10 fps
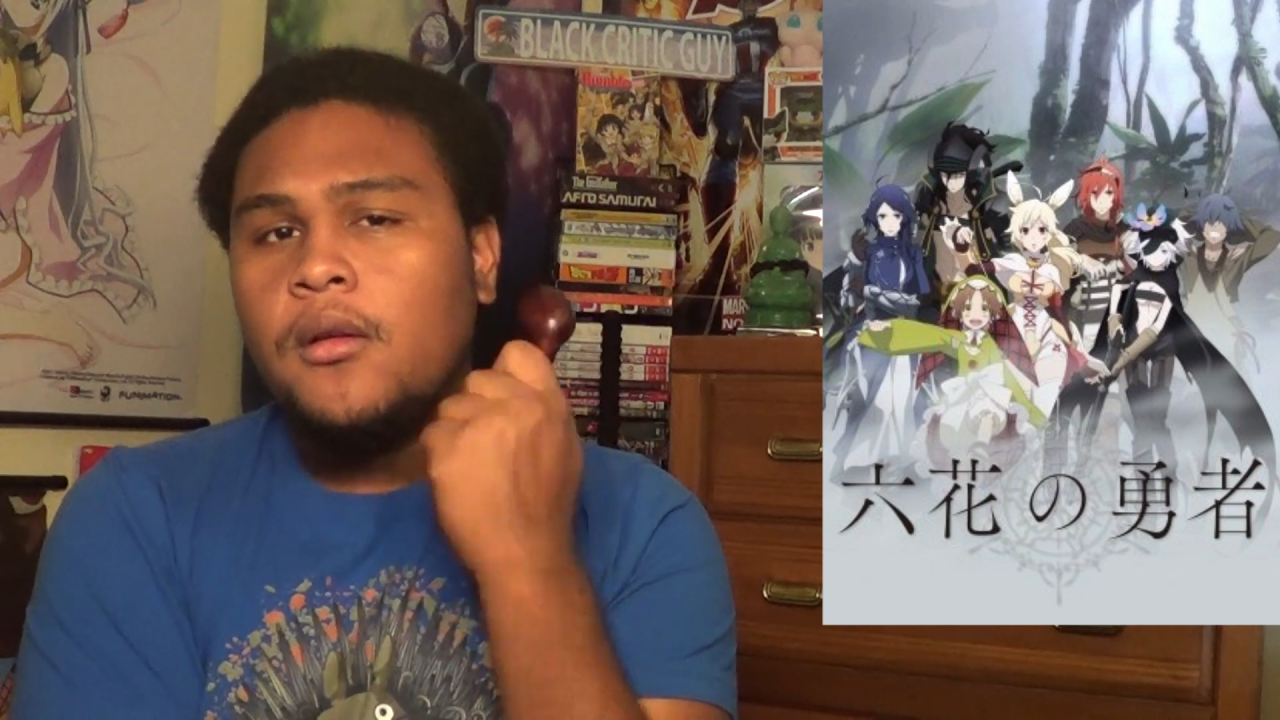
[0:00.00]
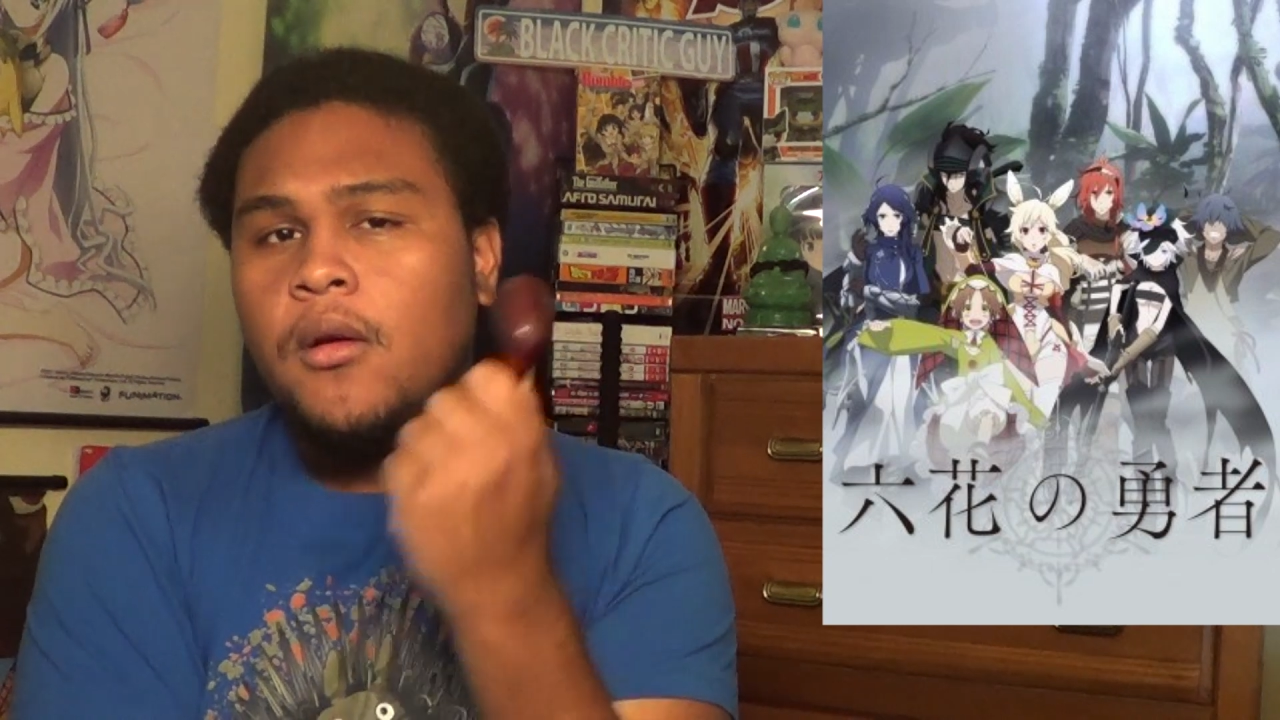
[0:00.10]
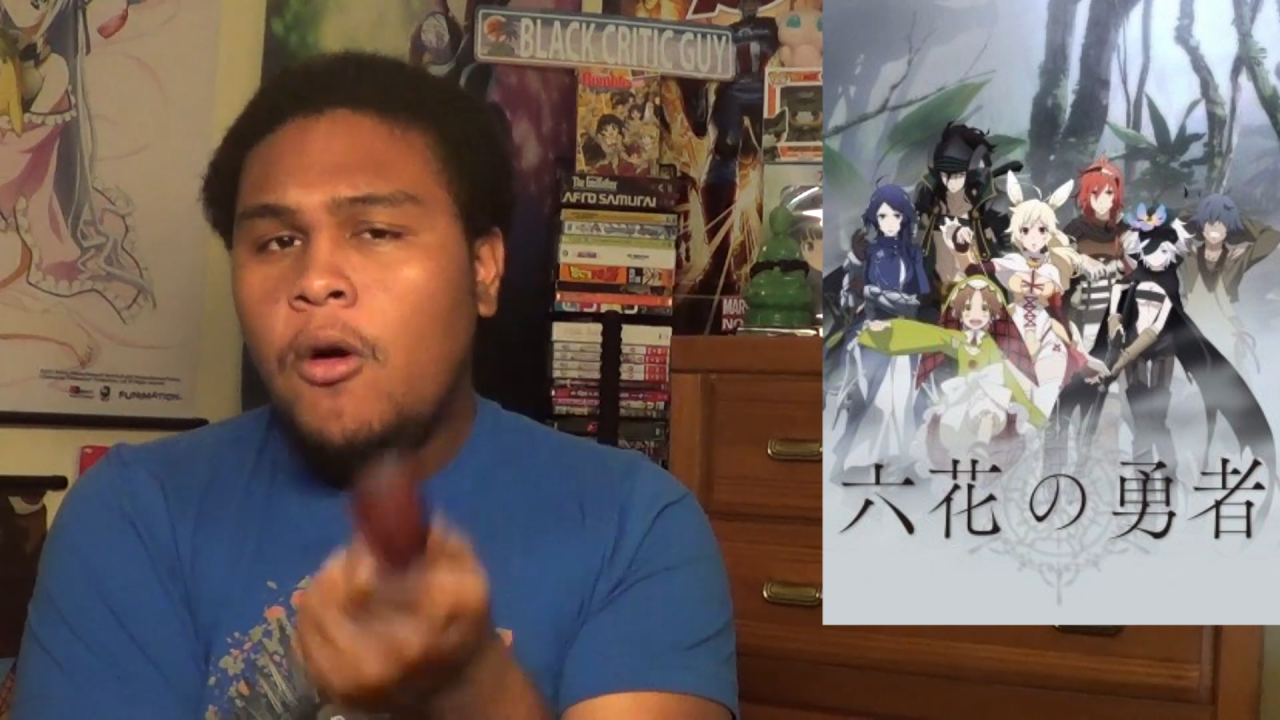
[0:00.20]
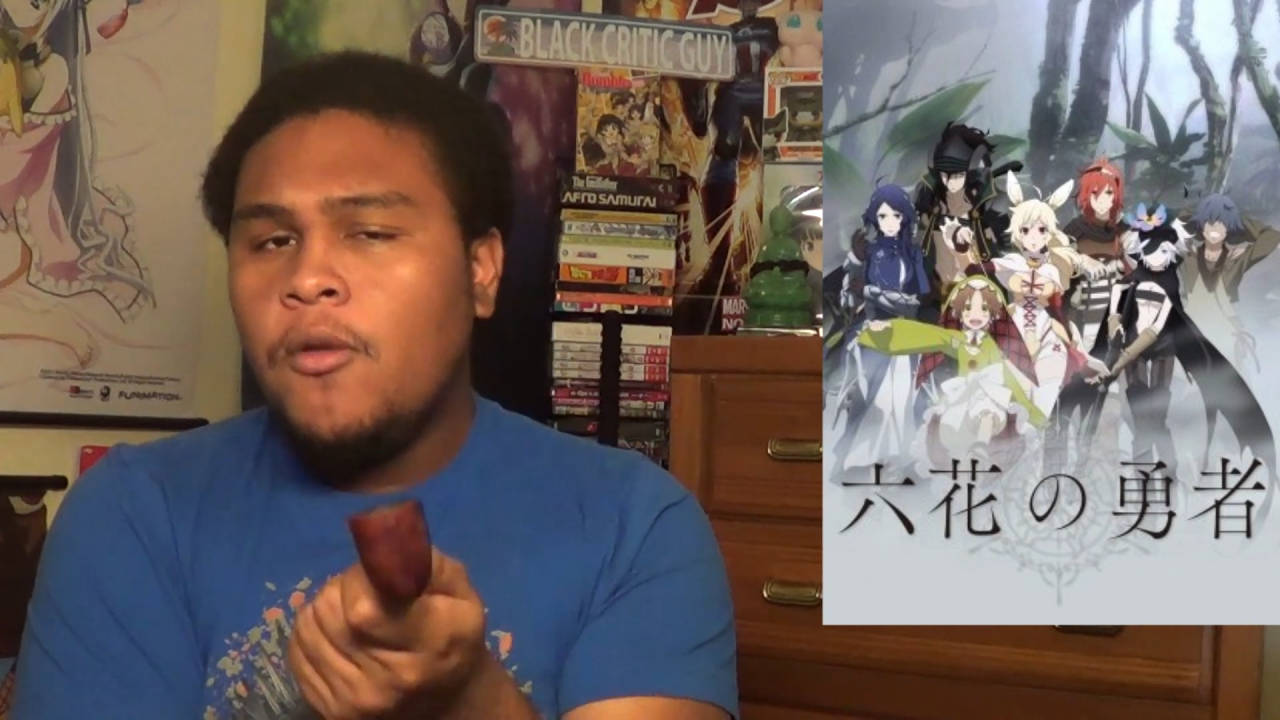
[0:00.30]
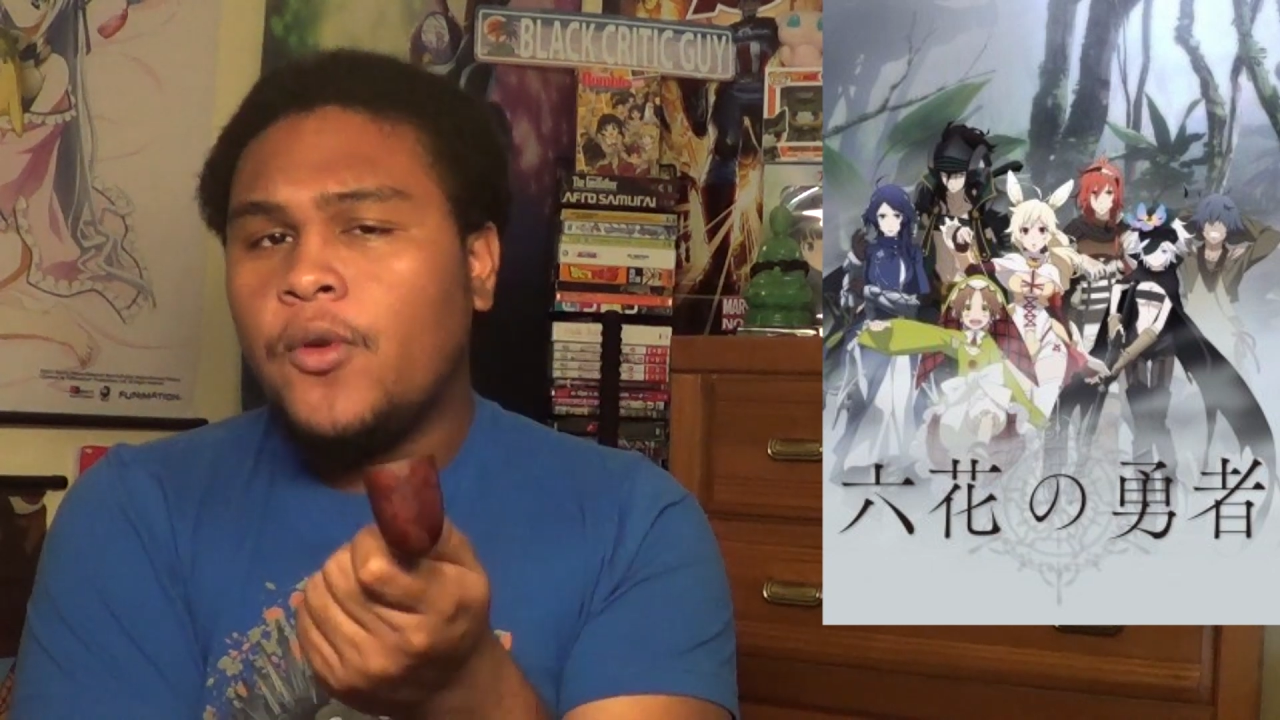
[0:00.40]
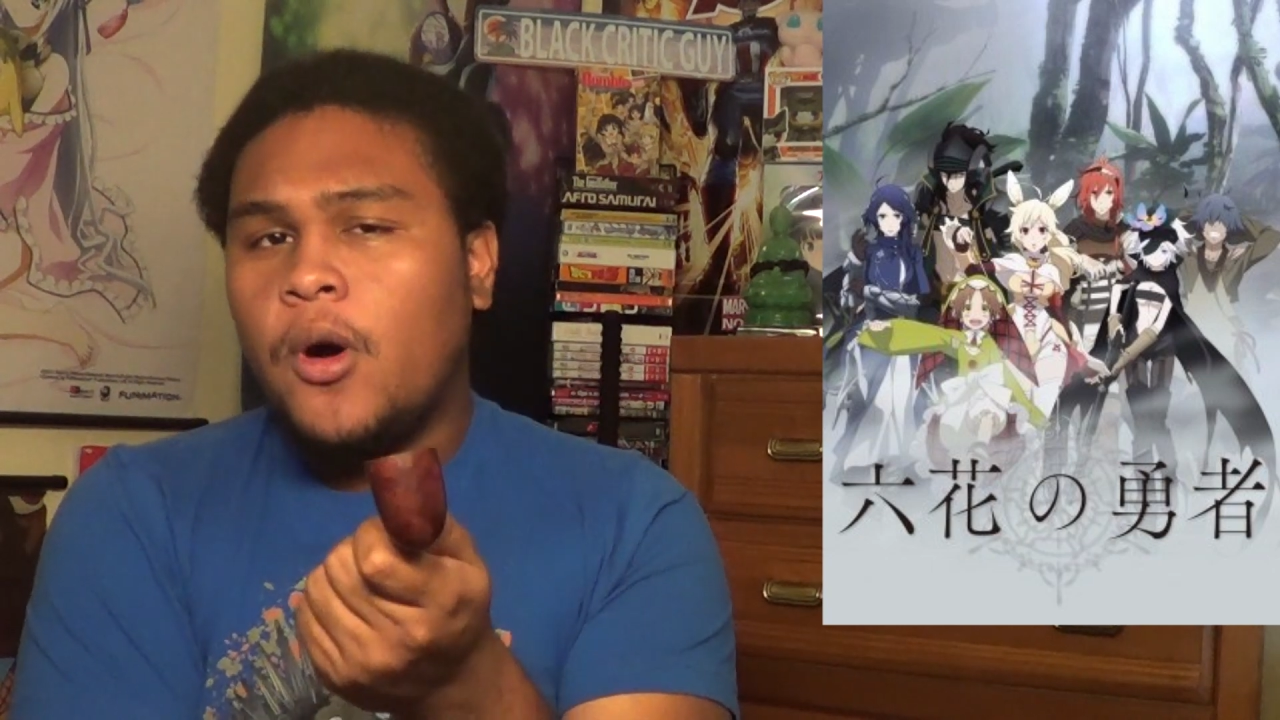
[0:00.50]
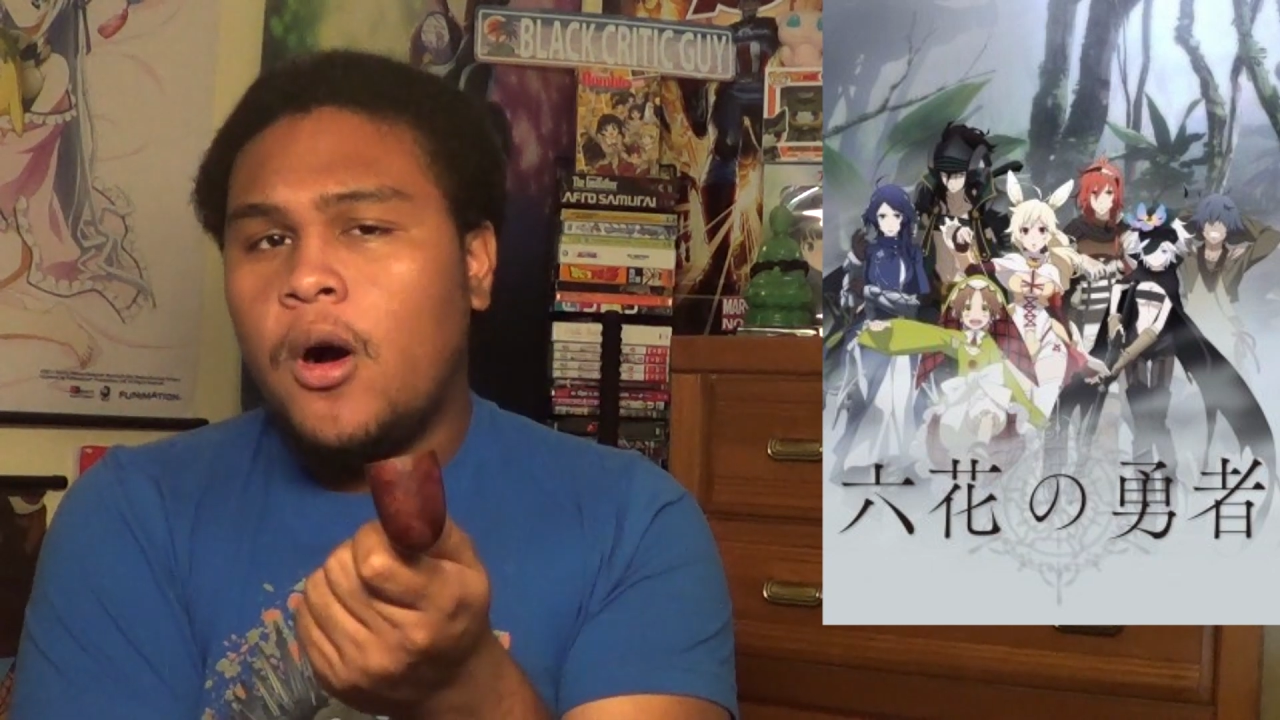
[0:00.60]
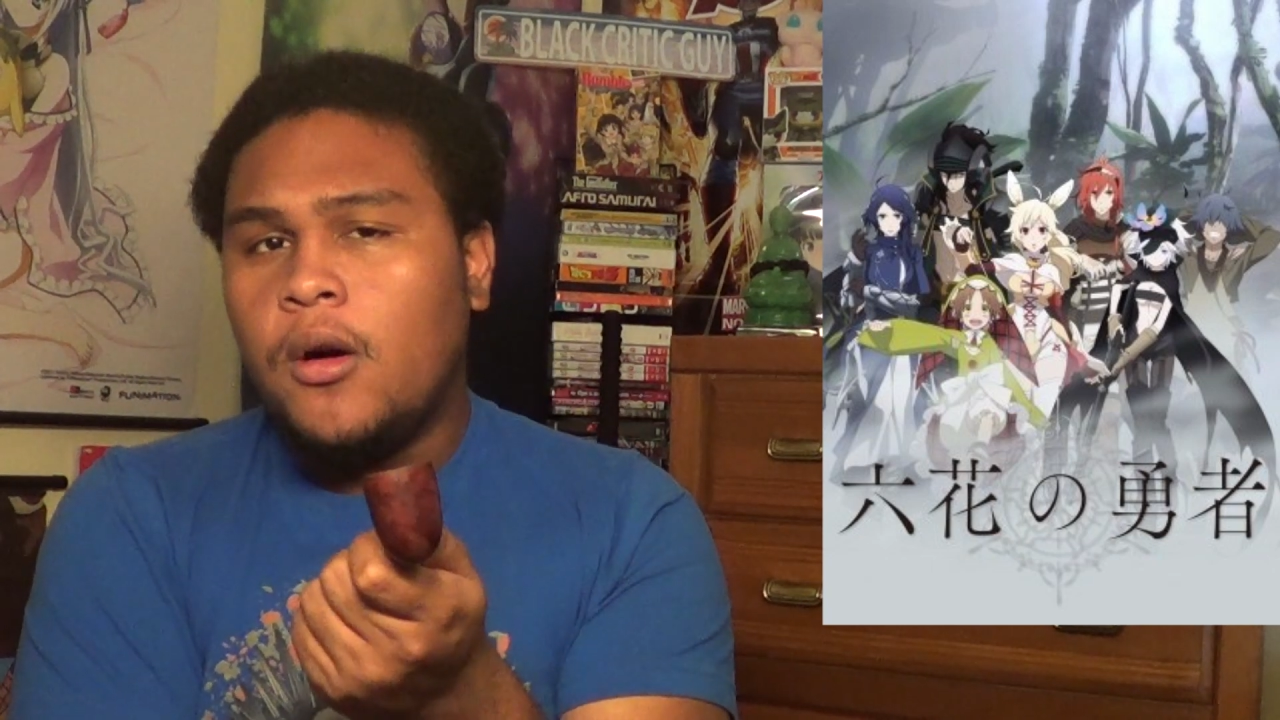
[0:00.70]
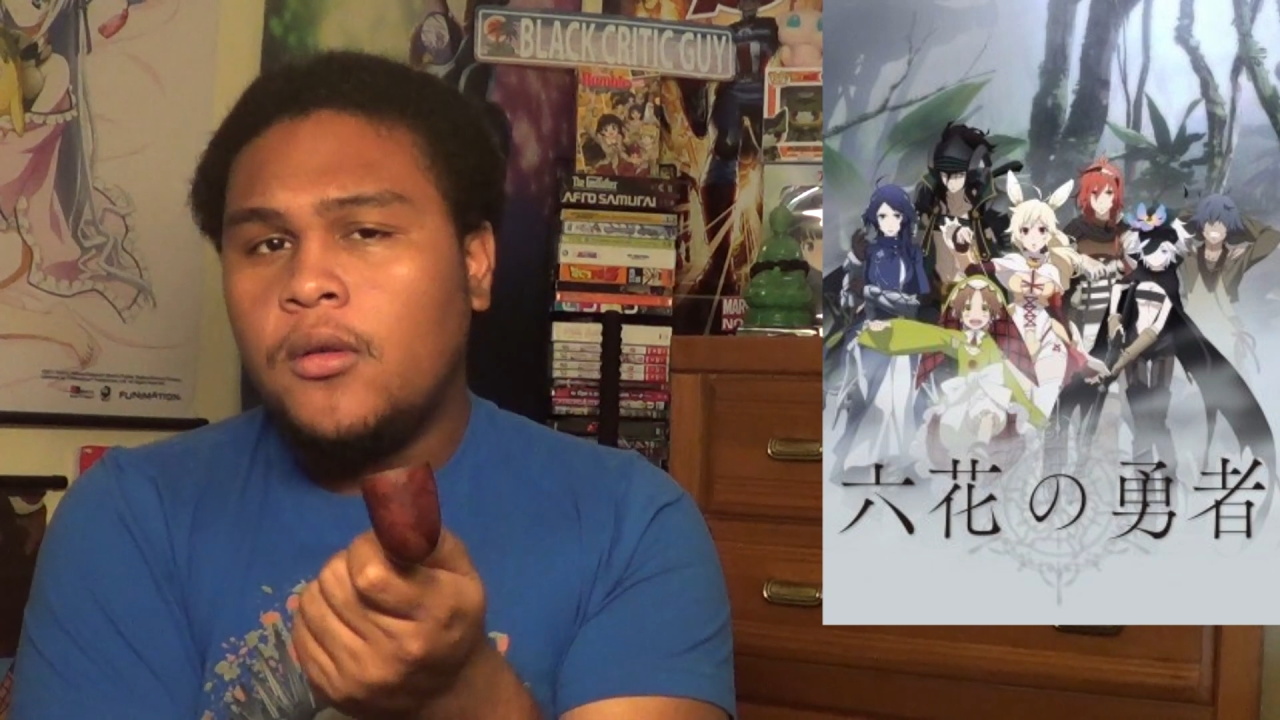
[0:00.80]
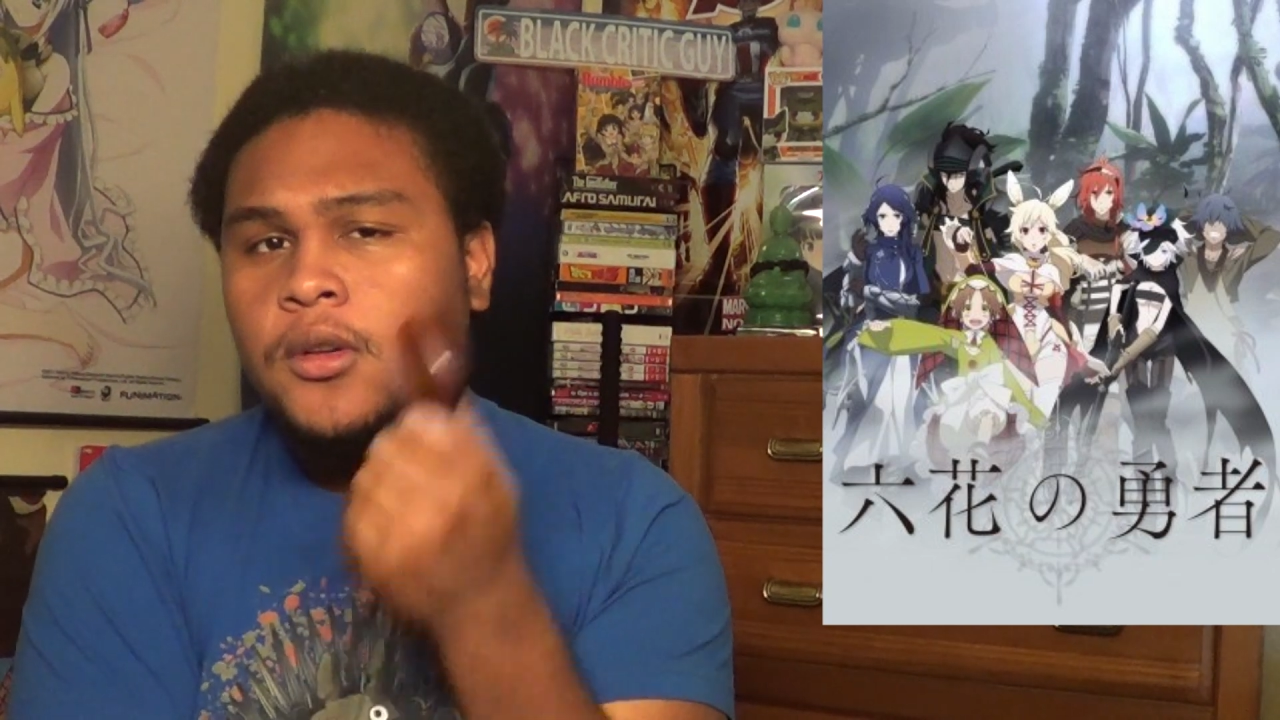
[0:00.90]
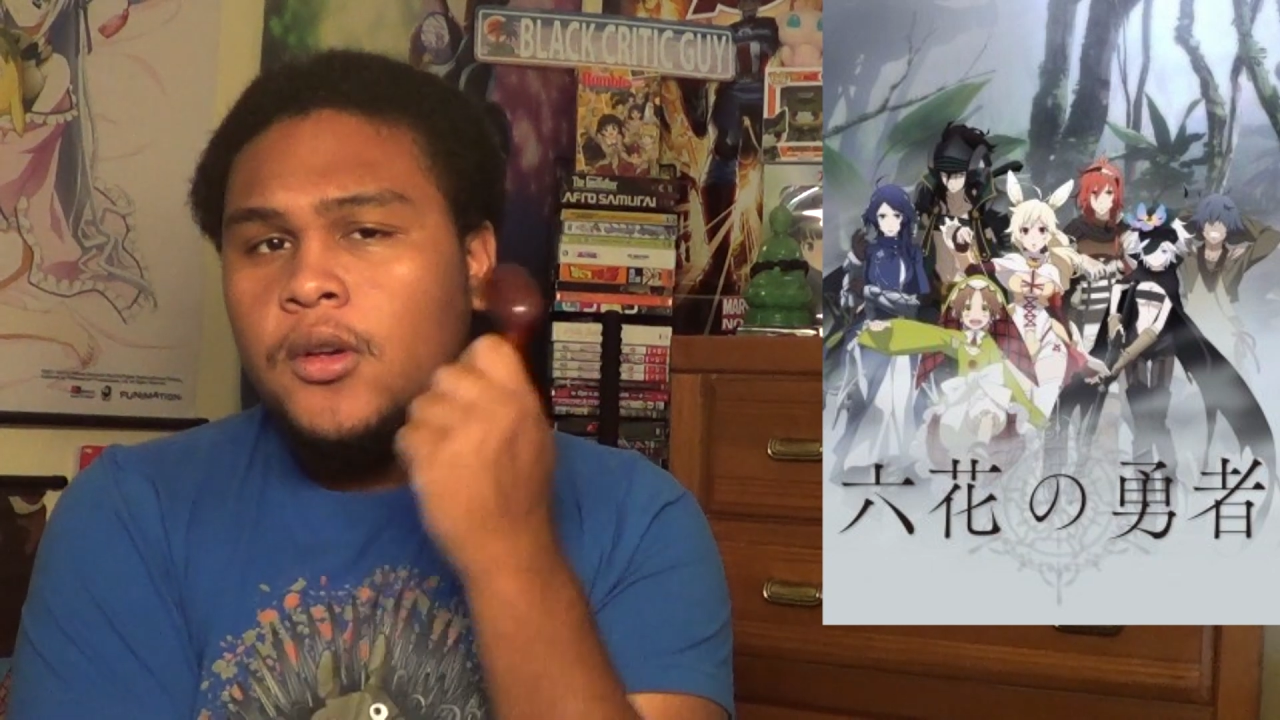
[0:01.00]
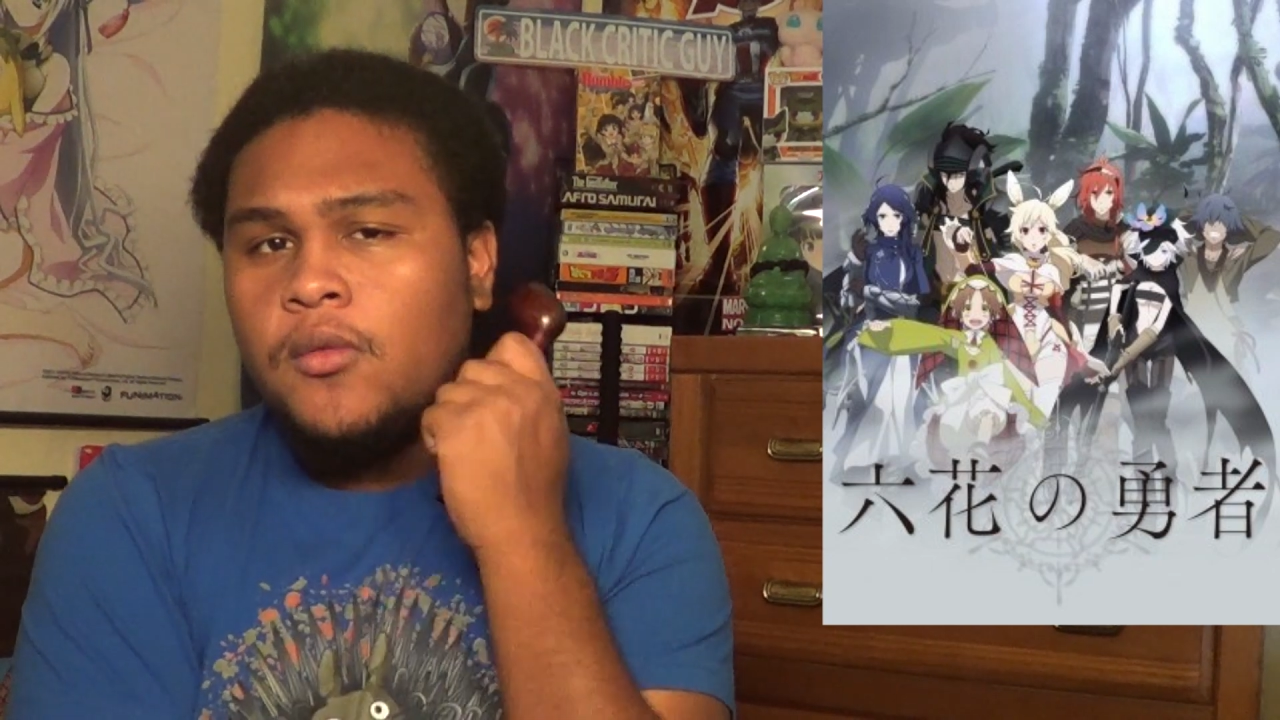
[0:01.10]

overall,